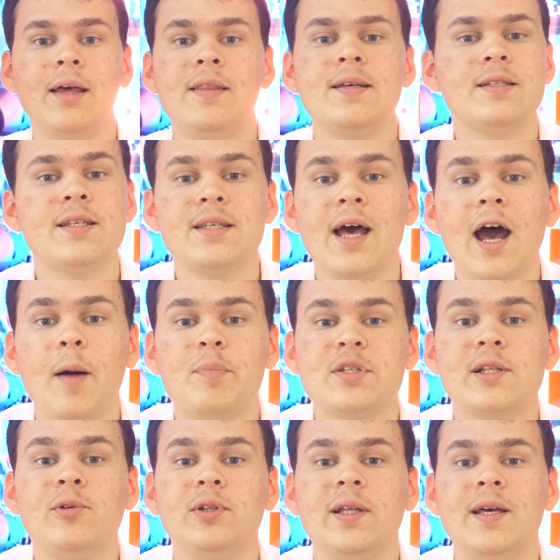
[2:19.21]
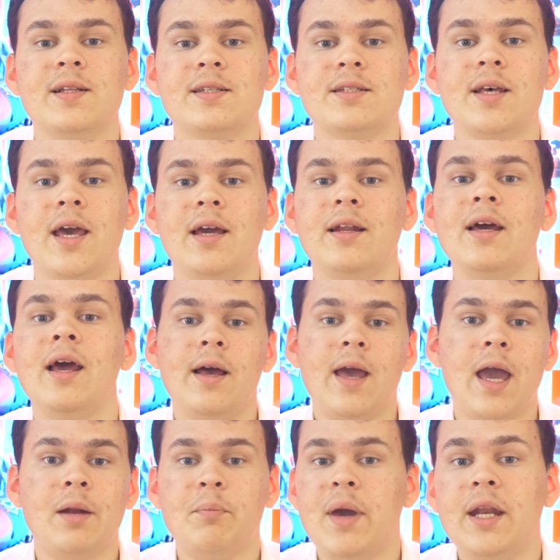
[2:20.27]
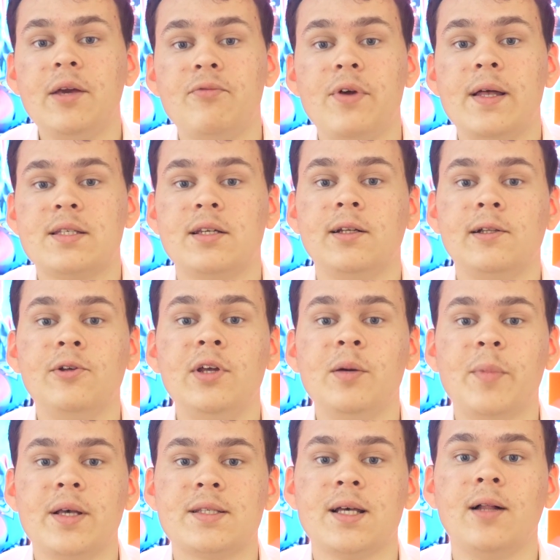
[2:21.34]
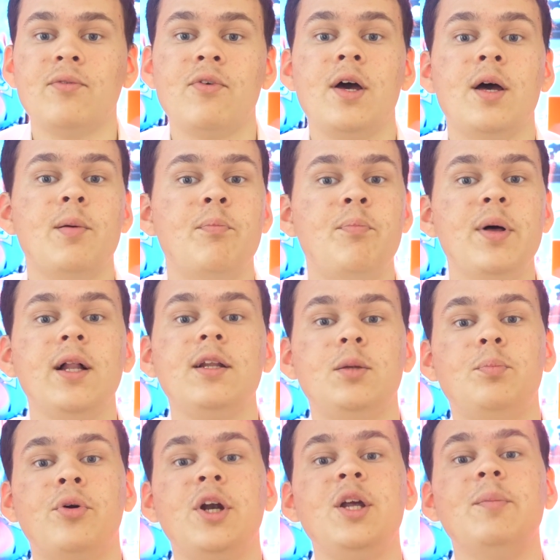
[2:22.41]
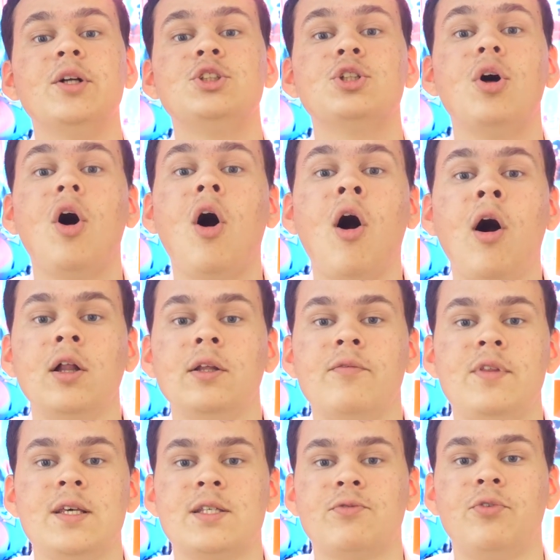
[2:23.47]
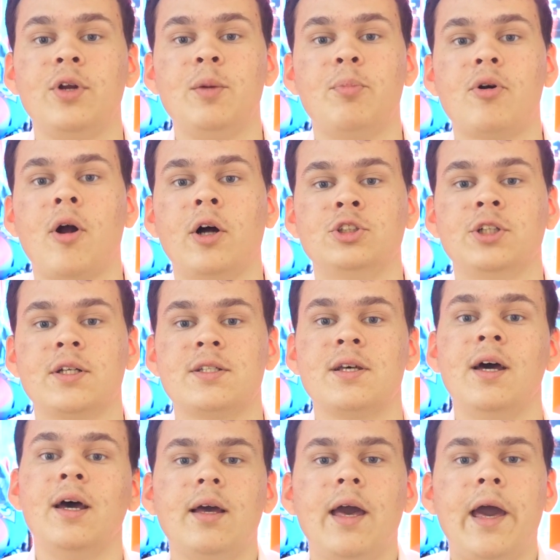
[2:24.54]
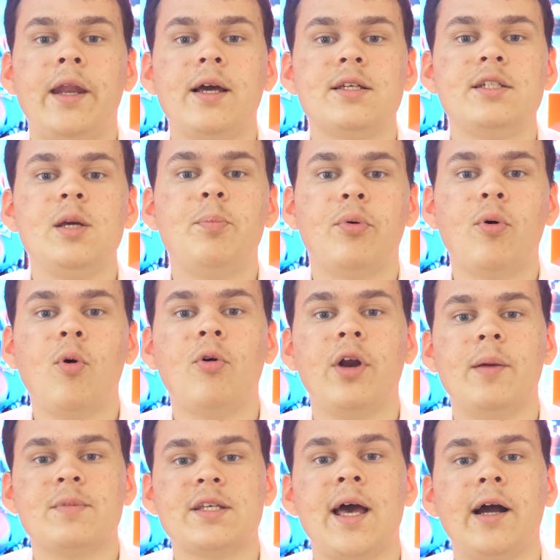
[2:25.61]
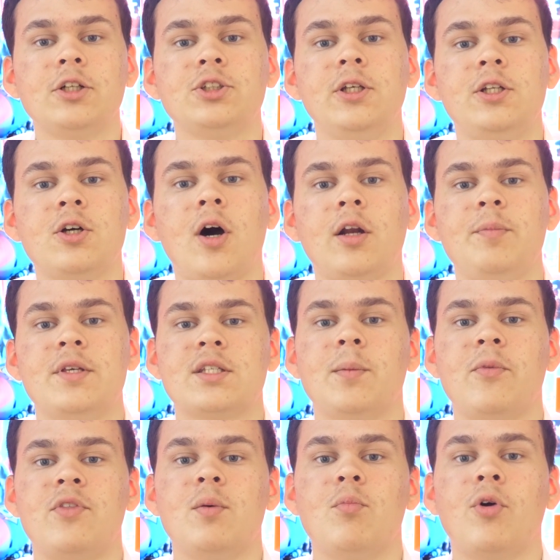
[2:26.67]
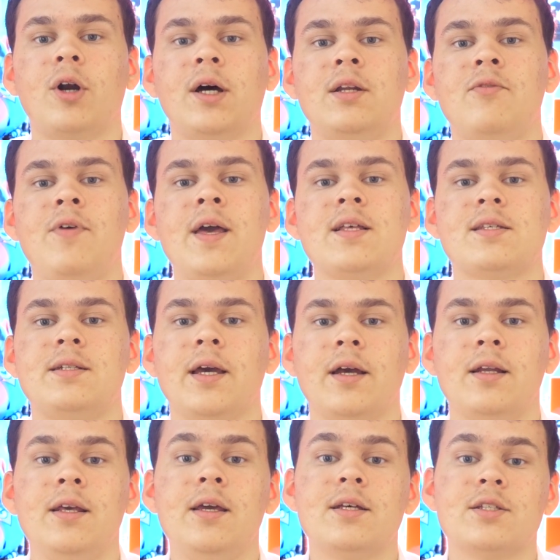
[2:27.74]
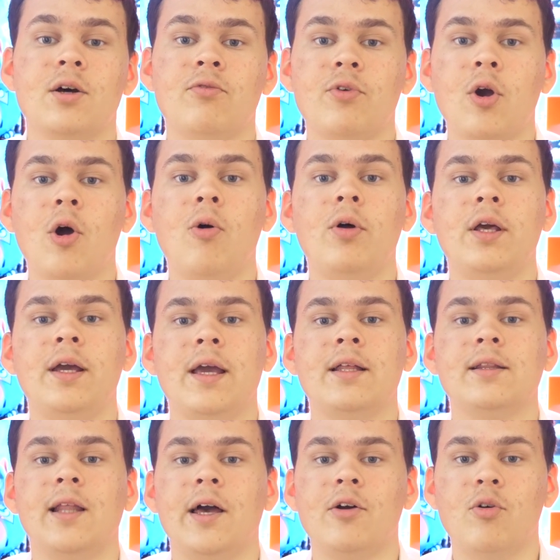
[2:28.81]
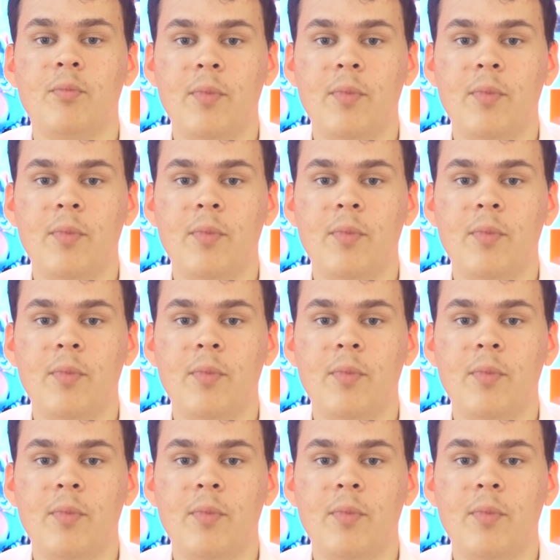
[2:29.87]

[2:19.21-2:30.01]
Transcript: And this is absolutely insane and many fans, including myself, built pretty much all of these free projects. NXT programs actually taught me some of the more advanced techniques of coding in LEGO